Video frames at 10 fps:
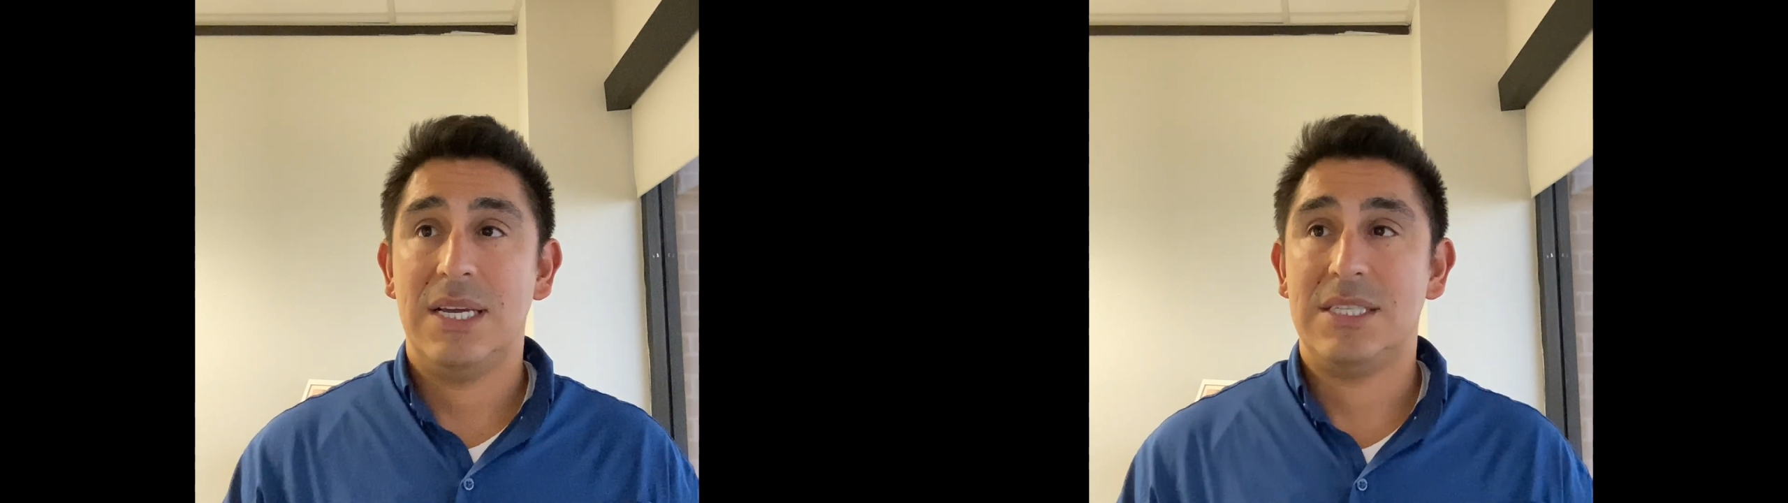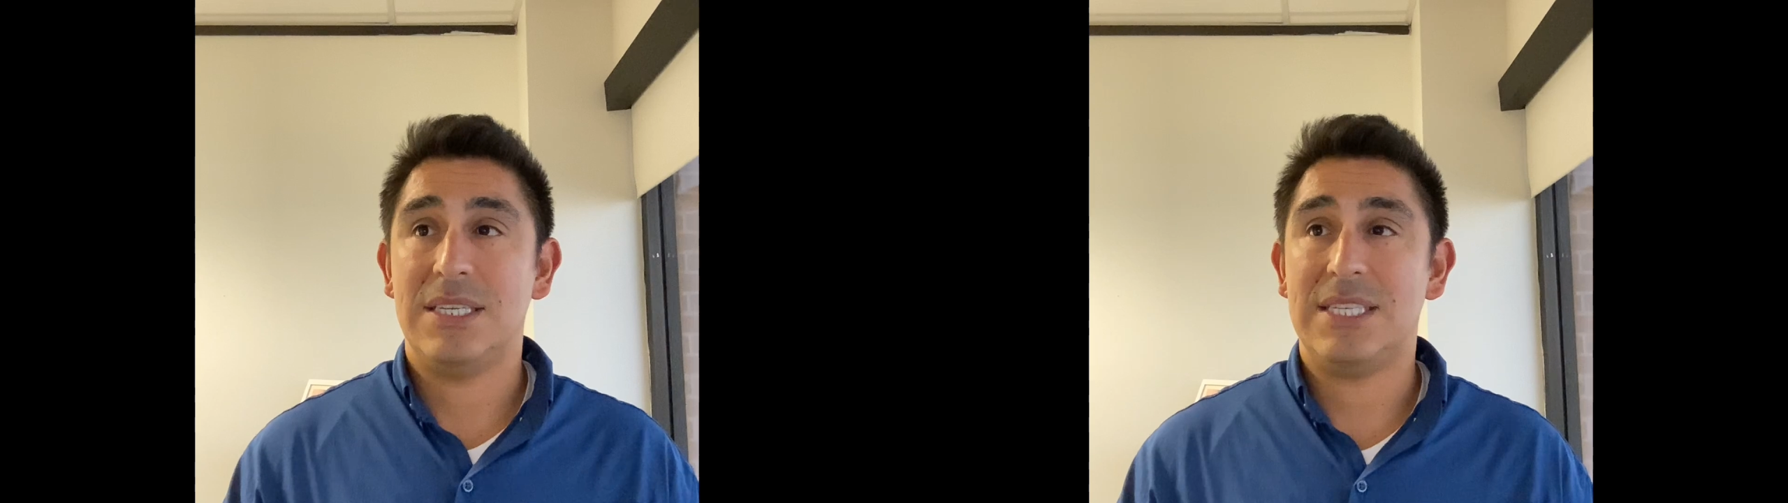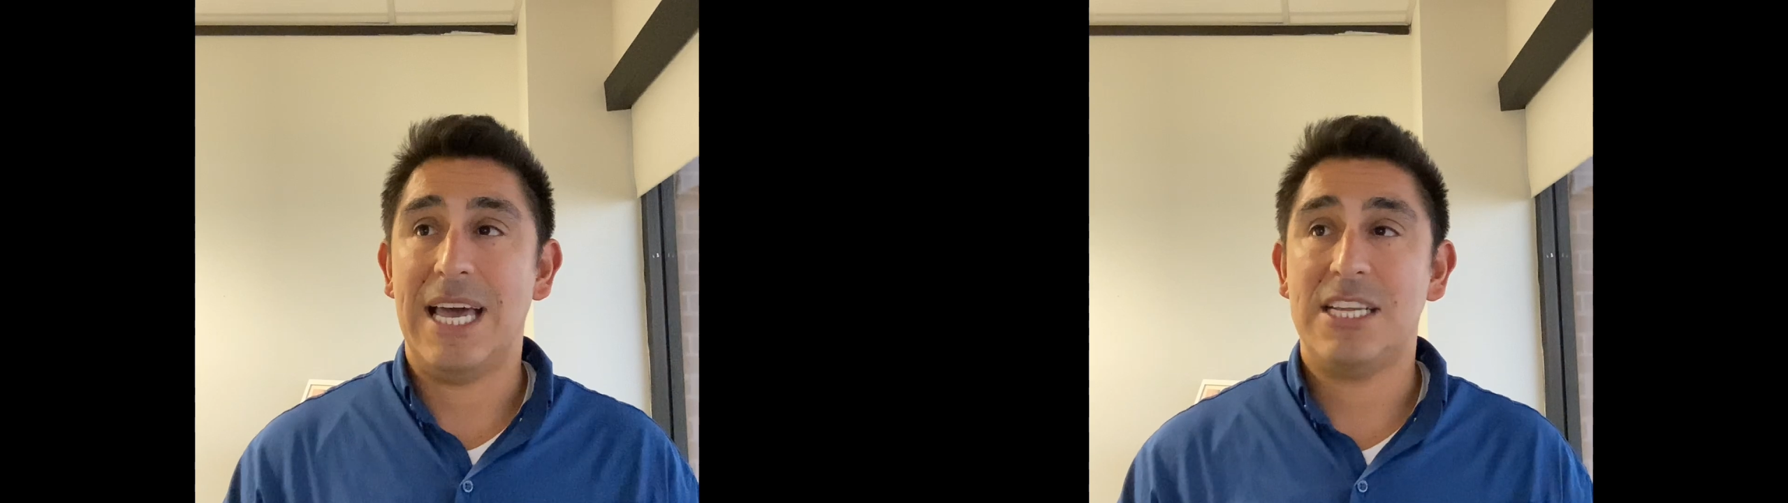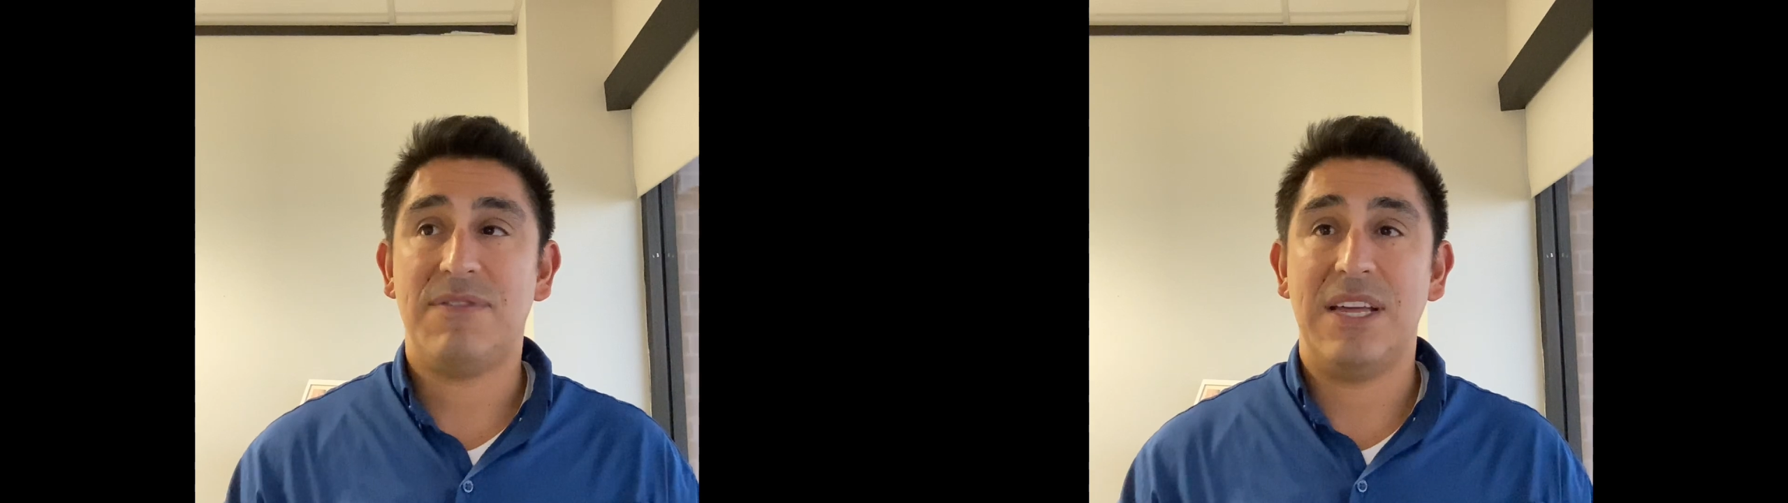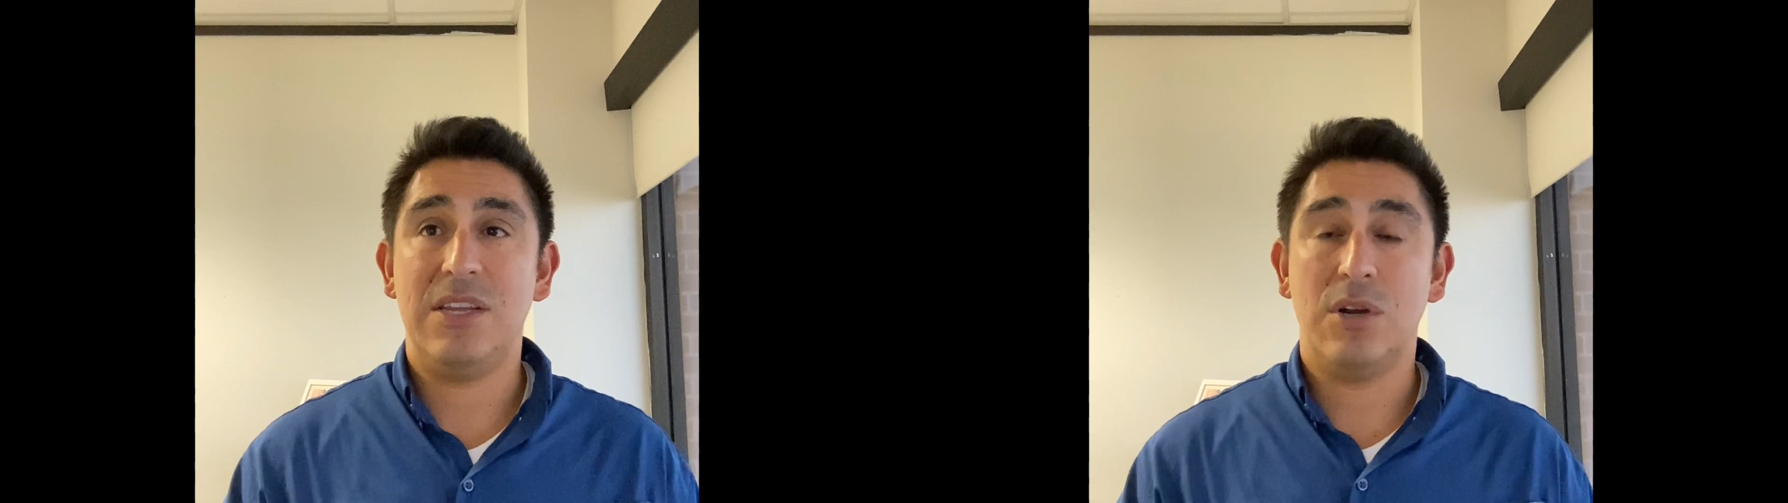to
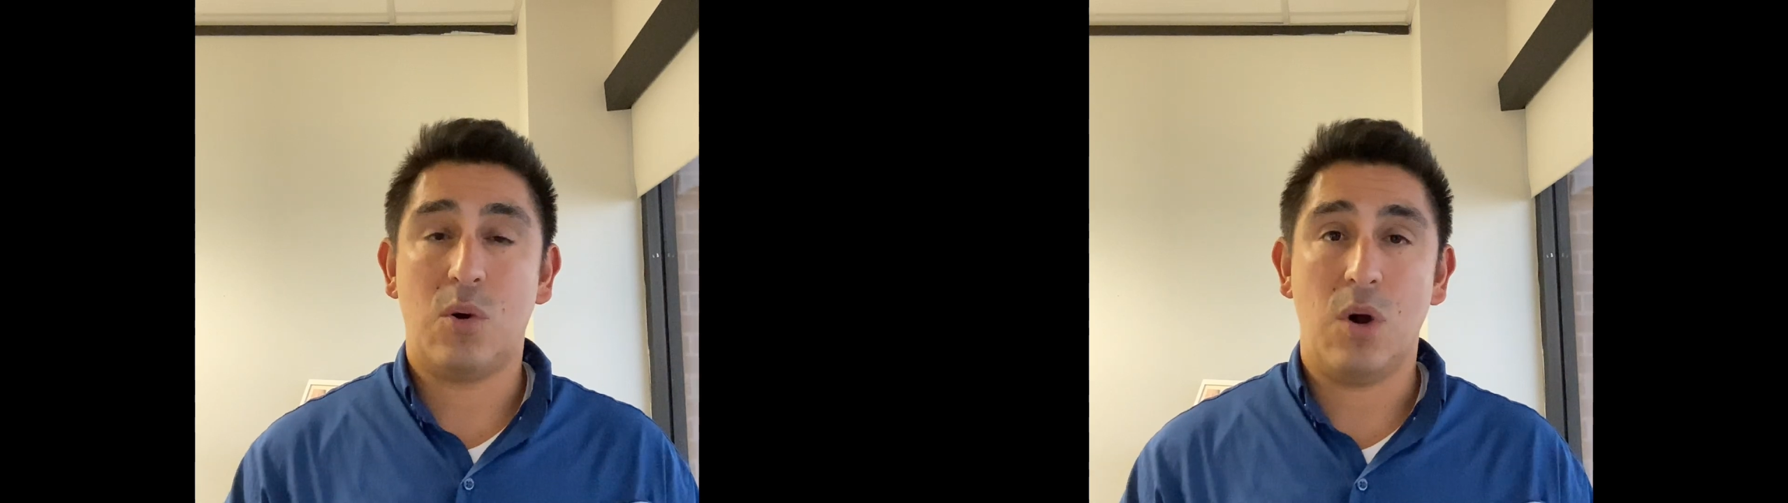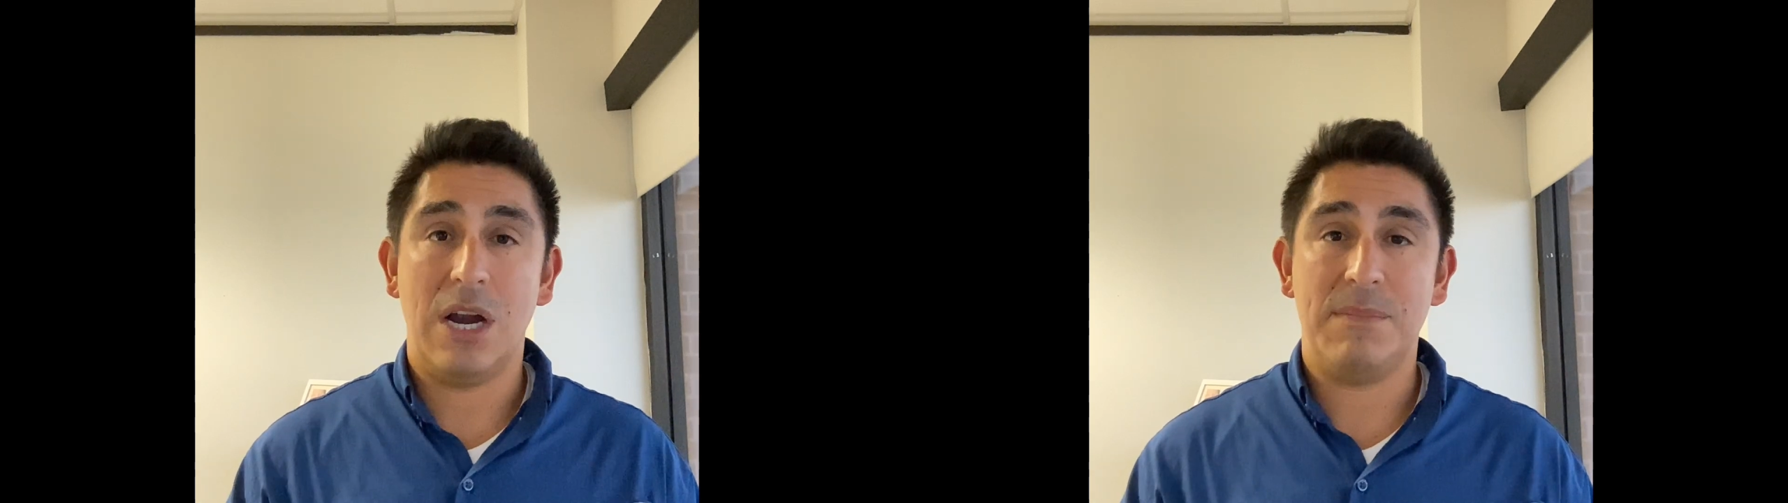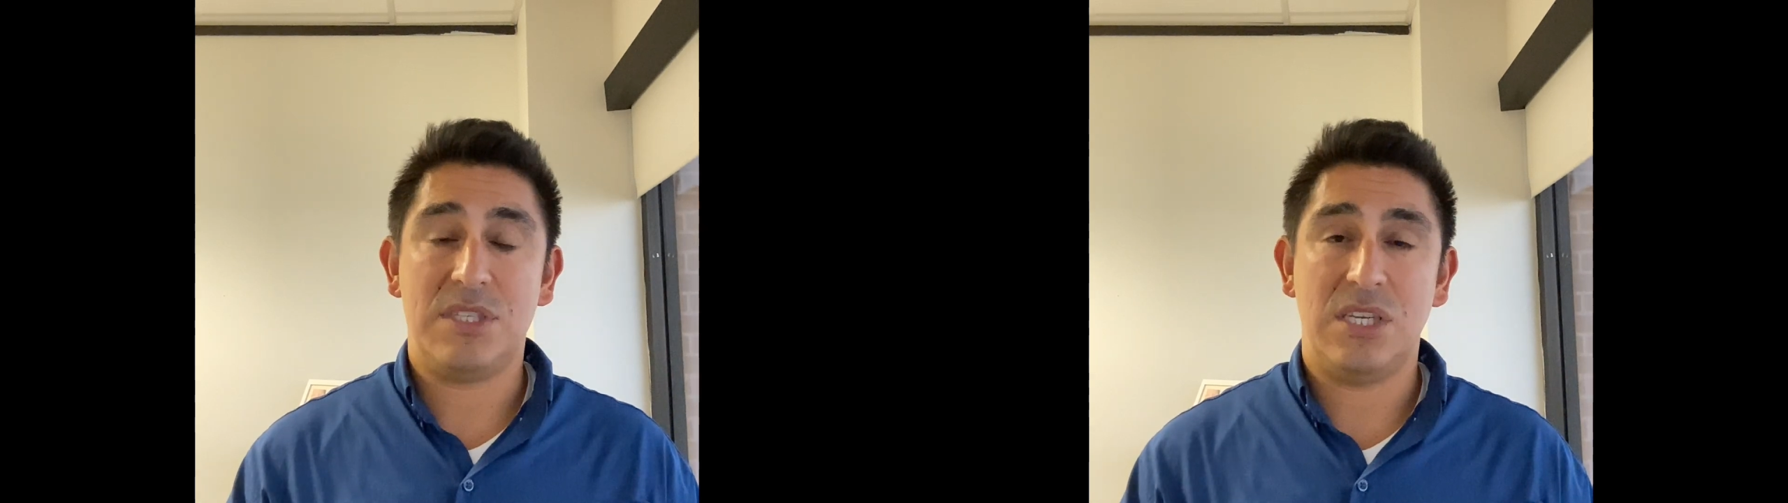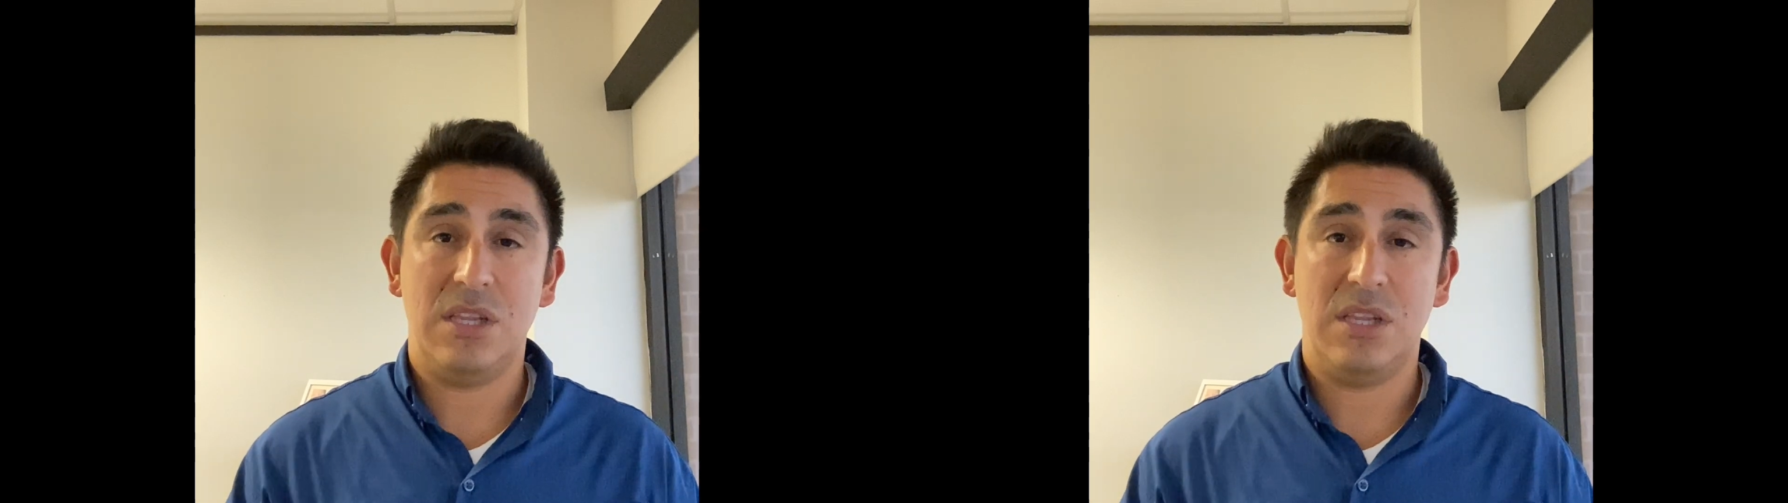satisfy the requirements